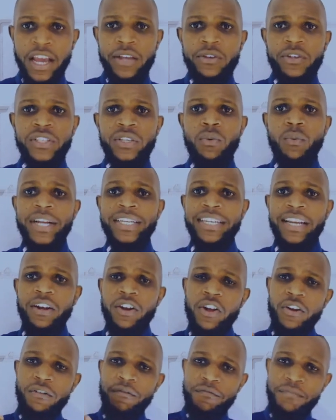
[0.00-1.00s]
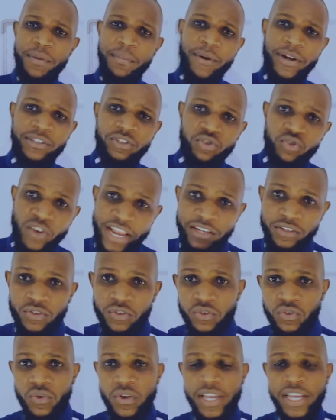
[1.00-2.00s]
You see, what a lot of people are trying to
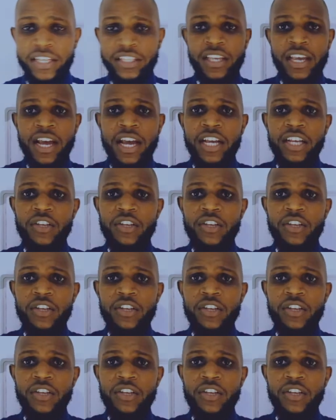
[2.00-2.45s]
do is,